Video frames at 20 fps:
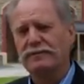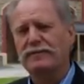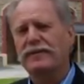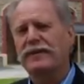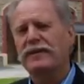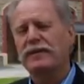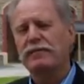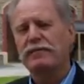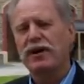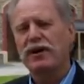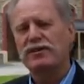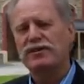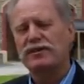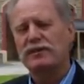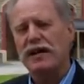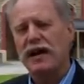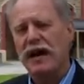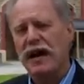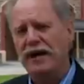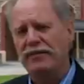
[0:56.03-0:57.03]
in the most
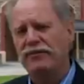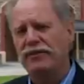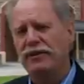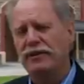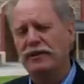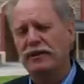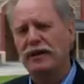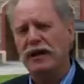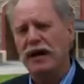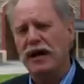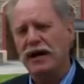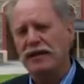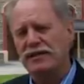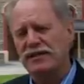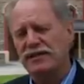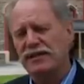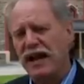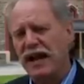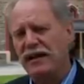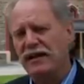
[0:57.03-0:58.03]
100
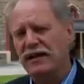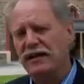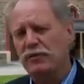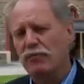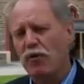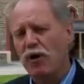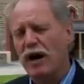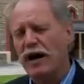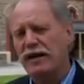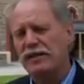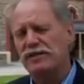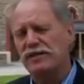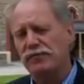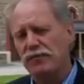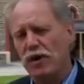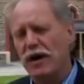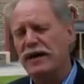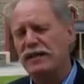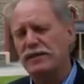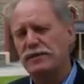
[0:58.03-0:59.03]
outstanding wines of
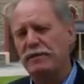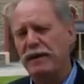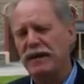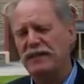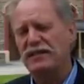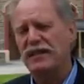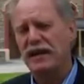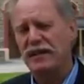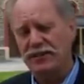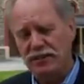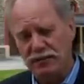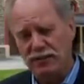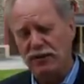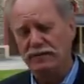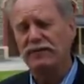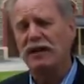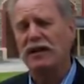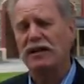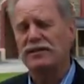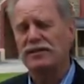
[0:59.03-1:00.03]
Wine Spectator
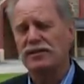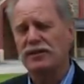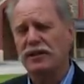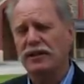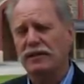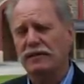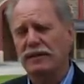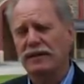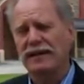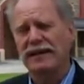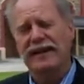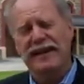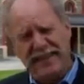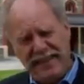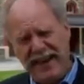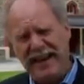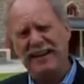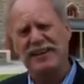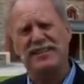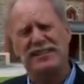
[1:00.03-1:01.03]
of last year.
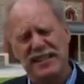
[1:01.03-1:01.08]
That is